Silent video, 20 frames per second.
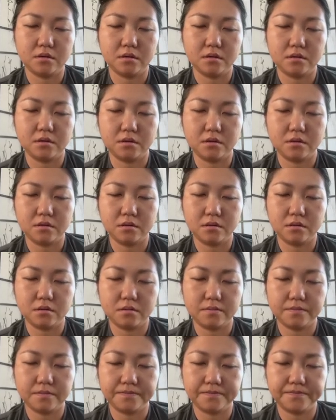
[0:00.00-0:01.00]

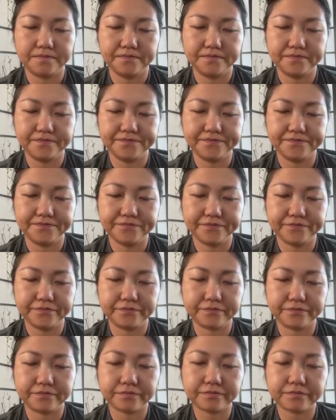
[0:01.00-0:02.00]

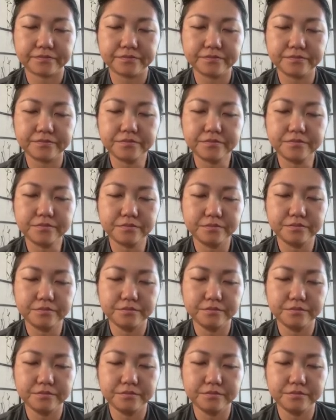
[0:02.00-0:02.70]
The person shown says nothing.